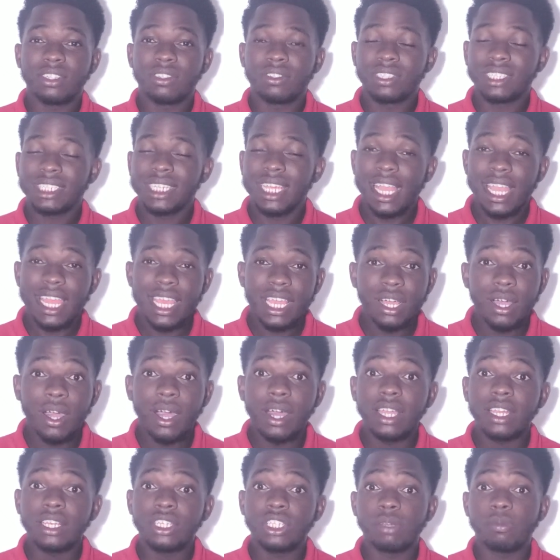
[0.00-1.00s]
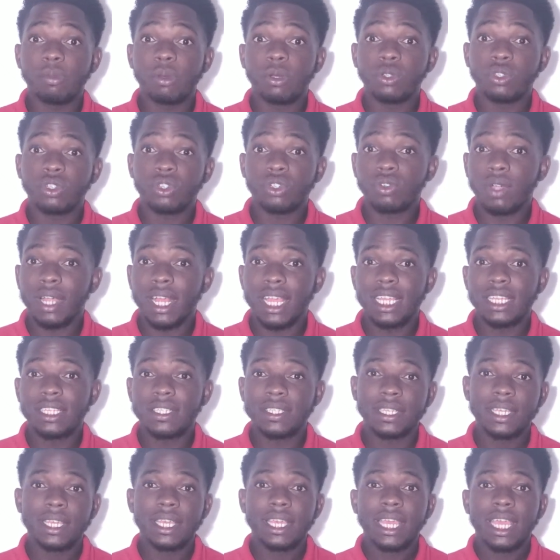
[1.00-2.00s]
and telling others about
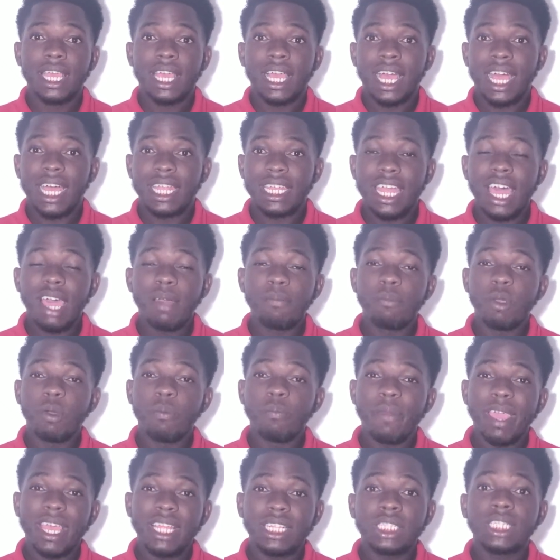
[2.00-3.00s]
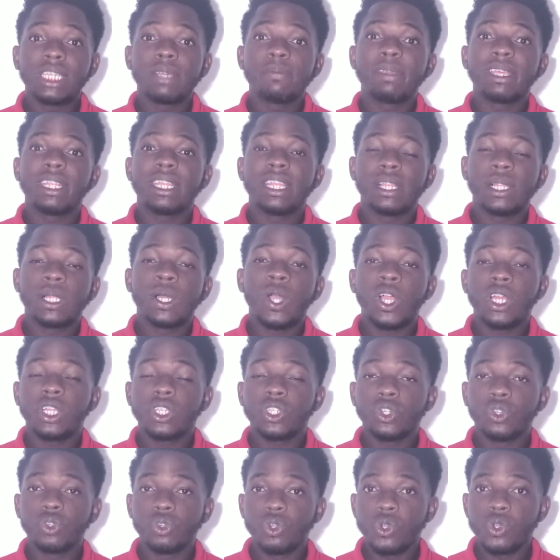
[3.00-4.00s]
Christ. And that momentum in the
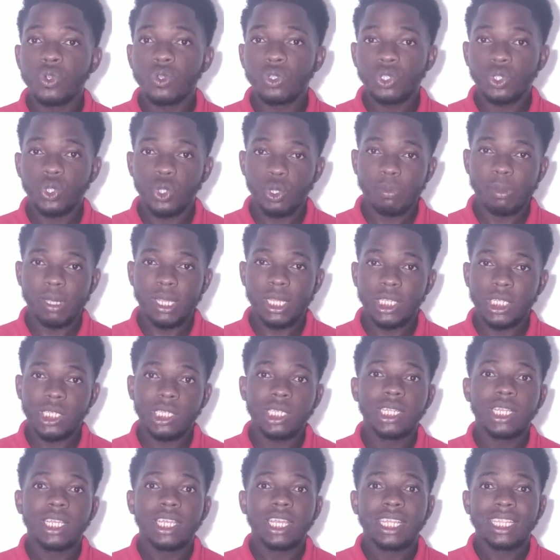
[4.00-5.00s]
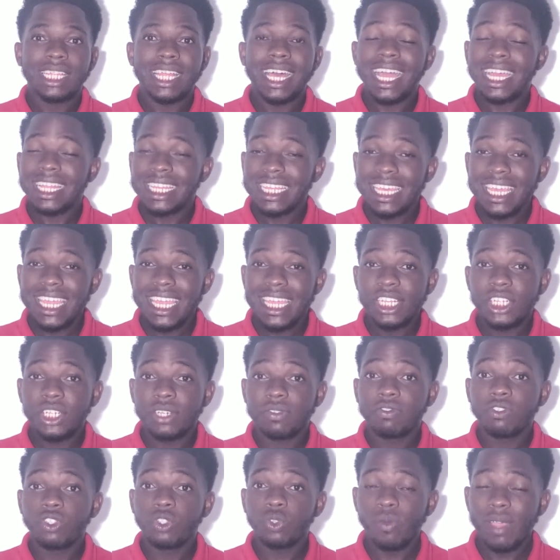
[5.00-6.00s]
Lord grew so much that at the age
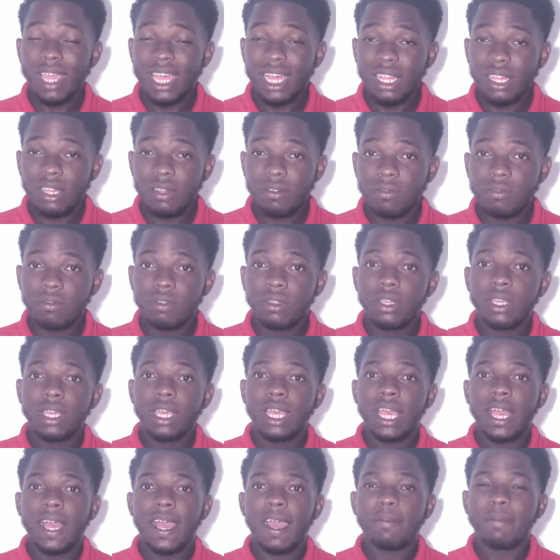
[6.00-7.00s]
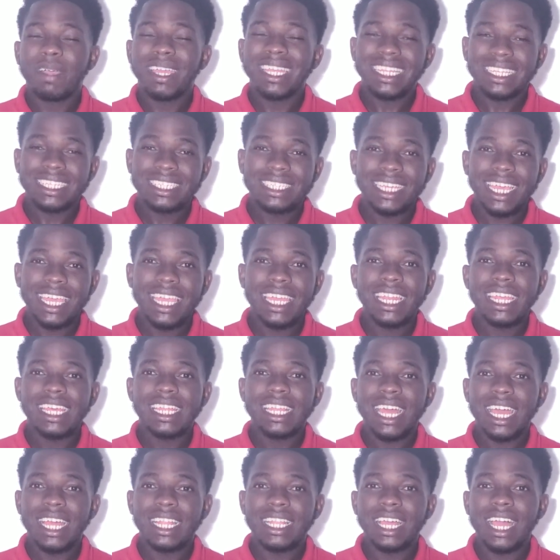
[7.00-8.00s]
of 12, um, I
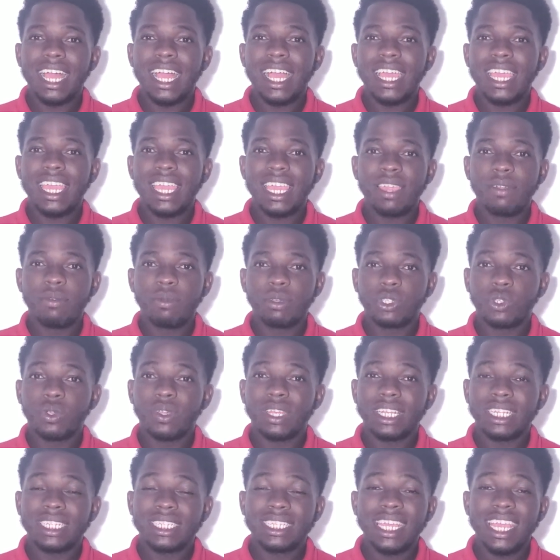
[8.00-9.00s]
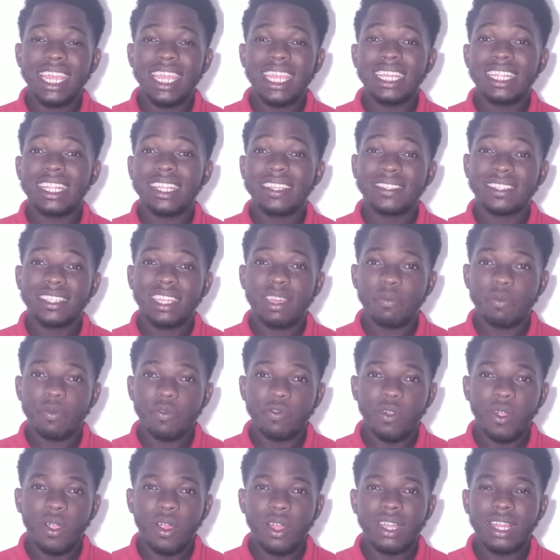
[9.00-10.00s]
decided that I was going to take it a step
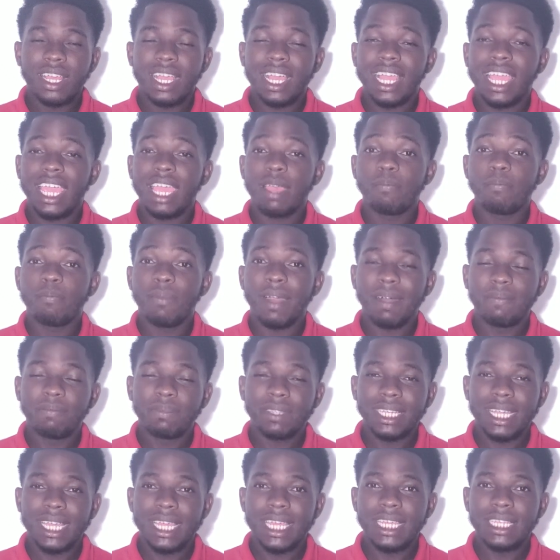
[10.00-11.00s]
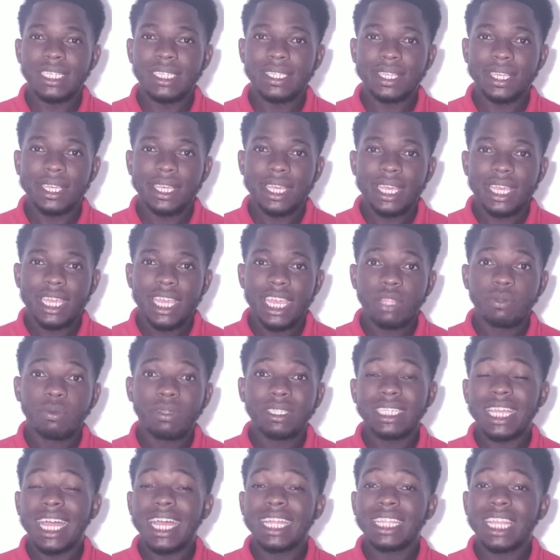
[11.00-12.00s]
further and get baptized. It
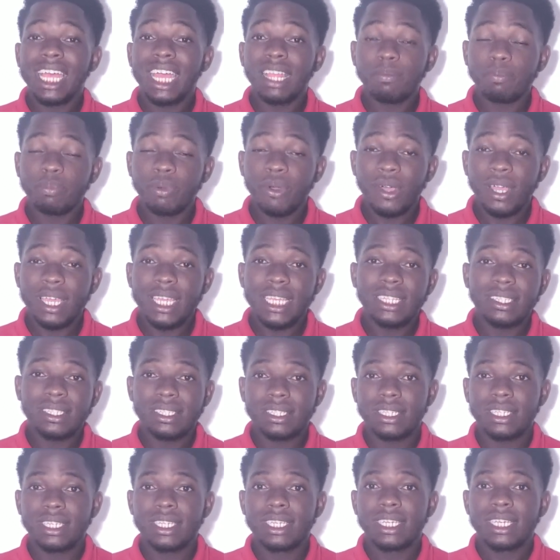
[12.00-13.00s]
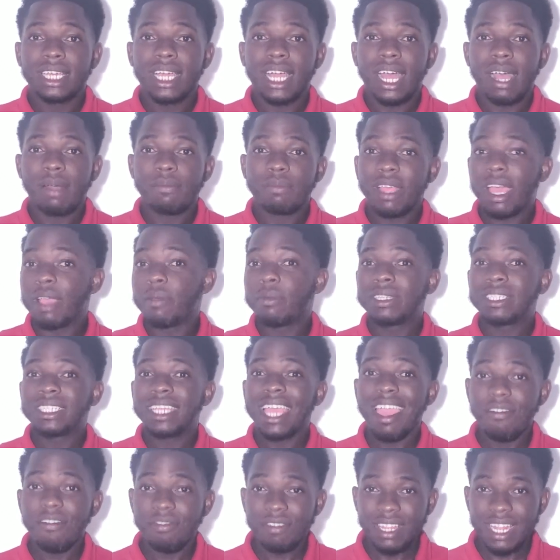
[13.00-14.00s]
was at that point um, that
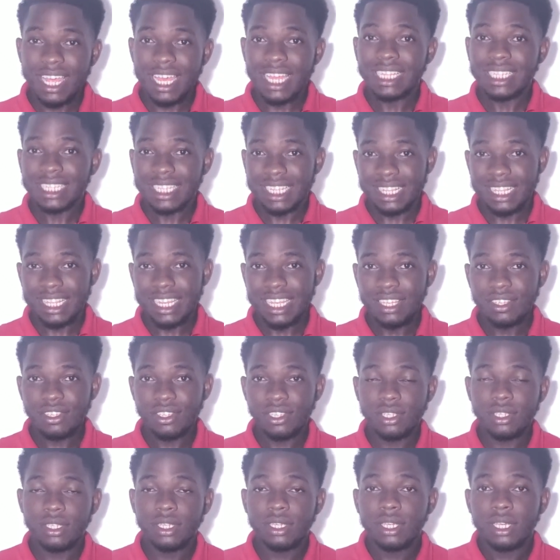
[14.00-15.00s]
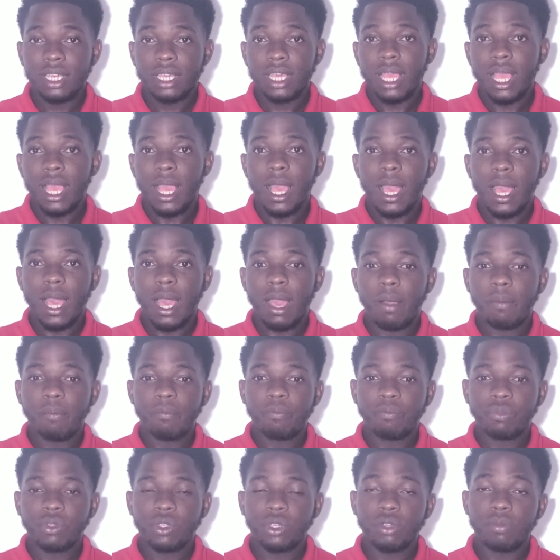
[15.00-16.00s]
was evident, at least
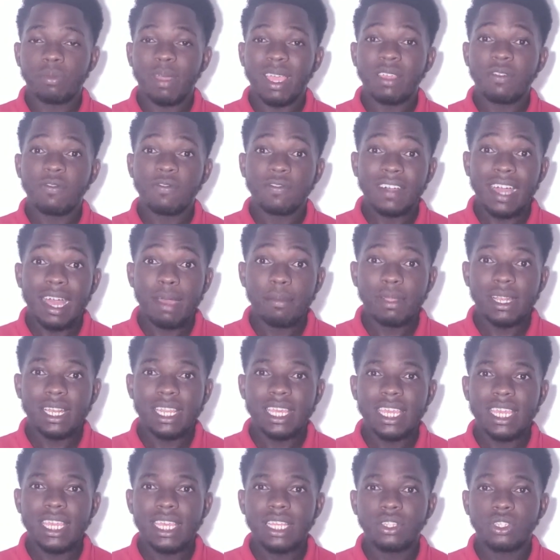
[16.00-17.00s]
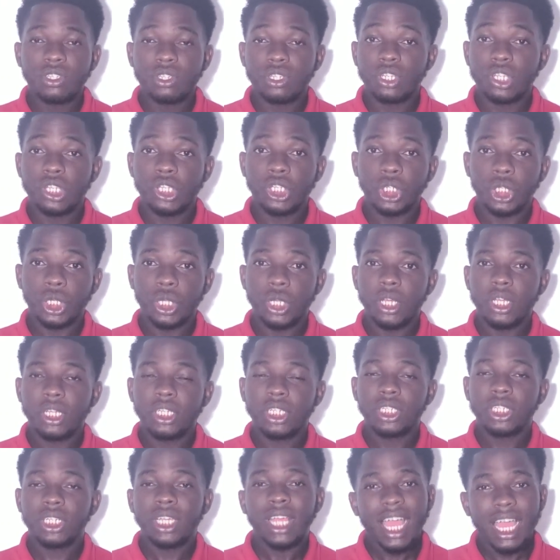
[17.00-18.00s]
um, to my family, to the
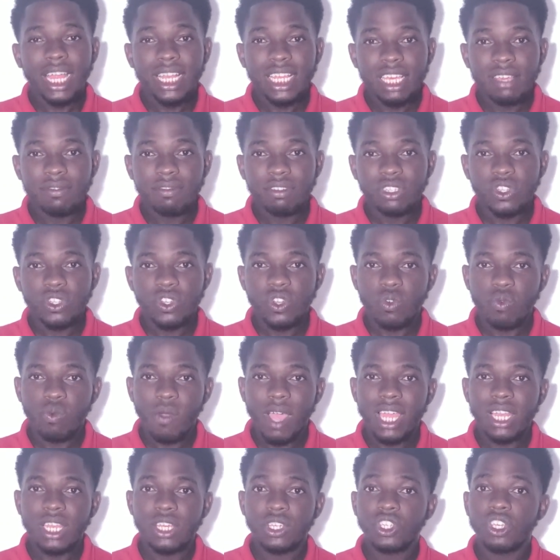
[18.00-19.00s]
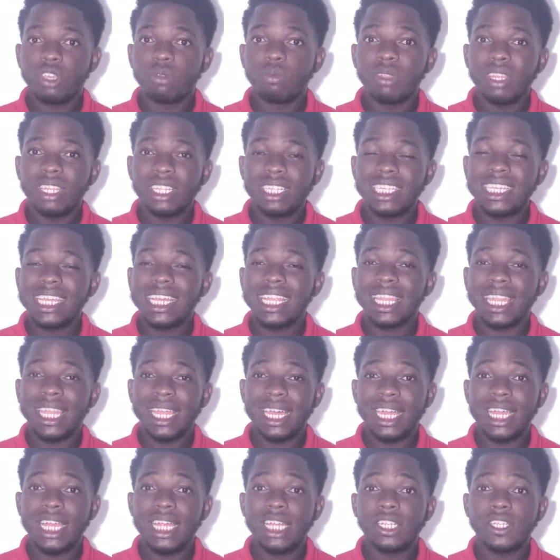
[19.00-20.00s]
church, and even to the wider community at
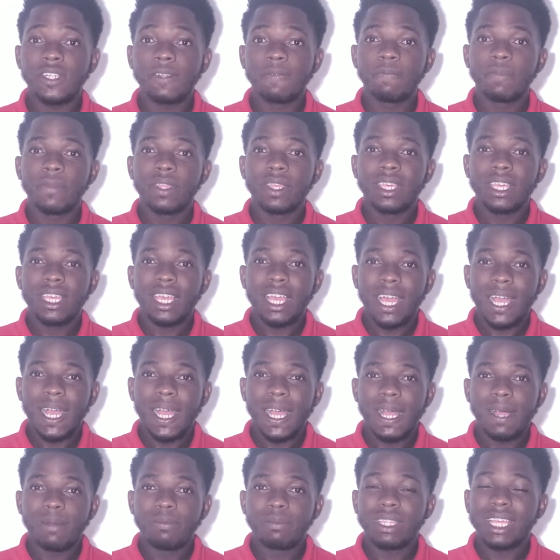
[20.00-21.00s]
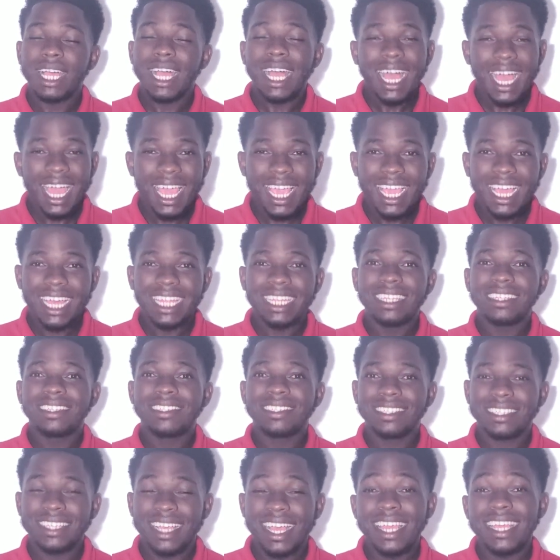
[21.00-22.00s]
large, um, that I had
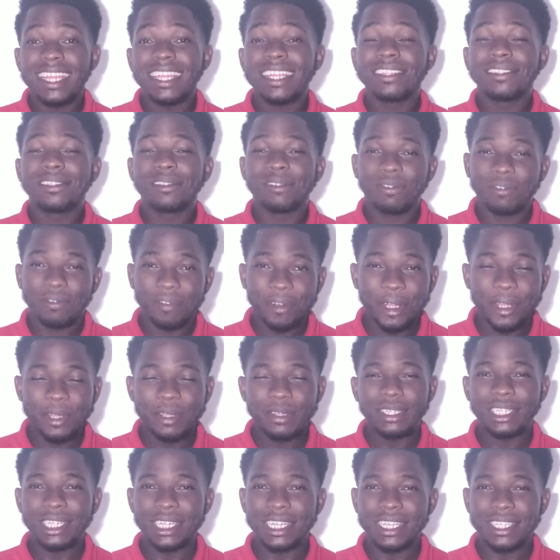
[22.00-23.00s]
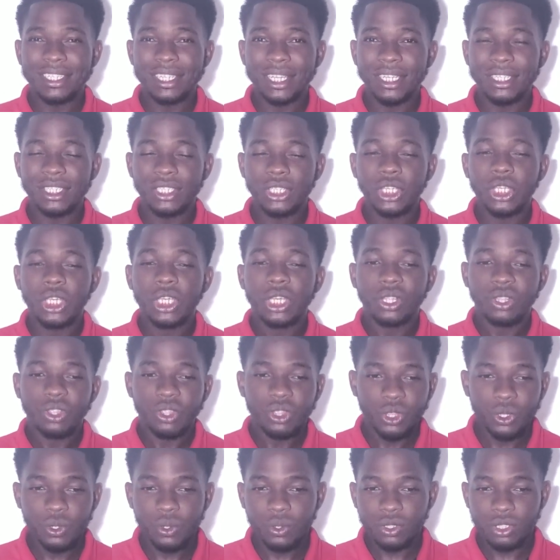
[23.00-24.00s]
decided to follow Jesus.
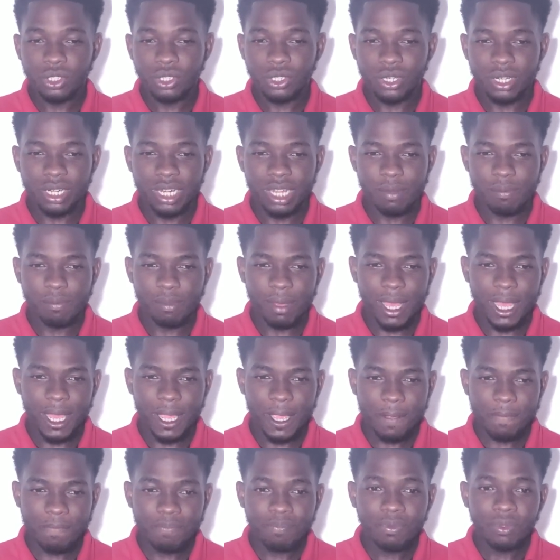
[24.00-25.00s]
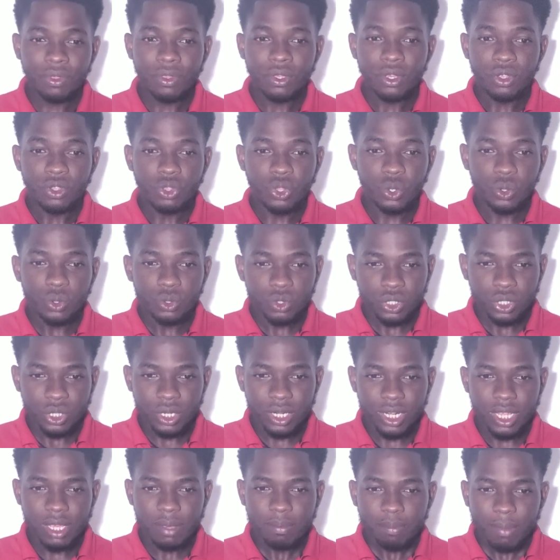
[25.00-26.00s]
No turning back, no
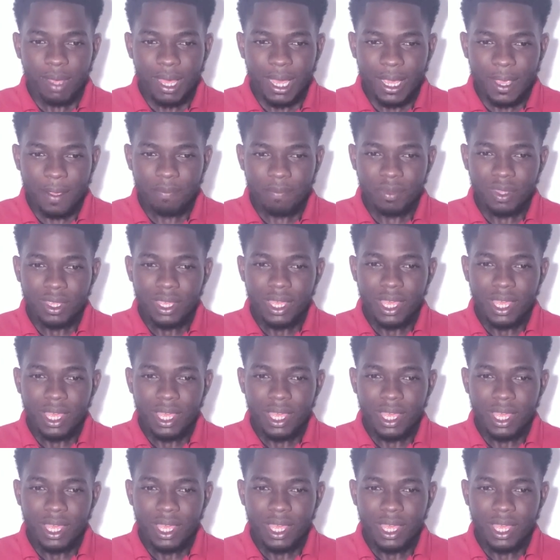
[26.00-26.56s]
turning back.